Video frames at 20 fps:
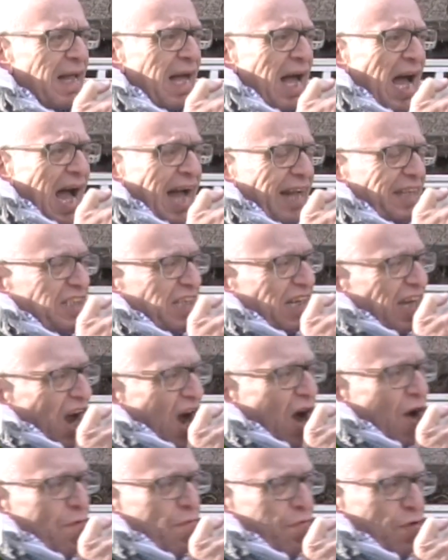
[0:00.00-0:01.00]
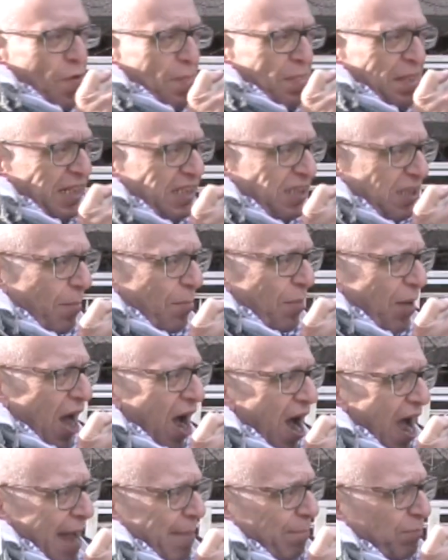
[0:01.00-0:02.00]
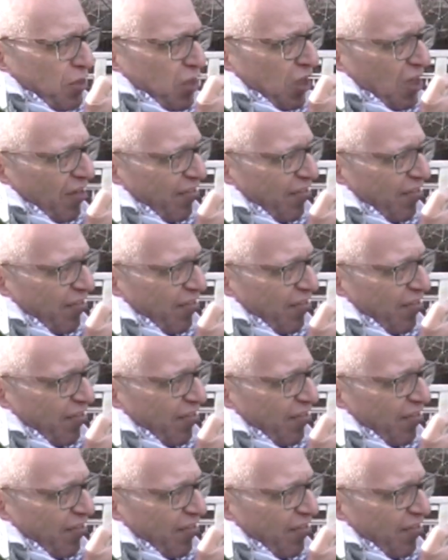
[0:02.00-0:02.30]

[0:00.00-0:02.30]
And to go from the sublime to the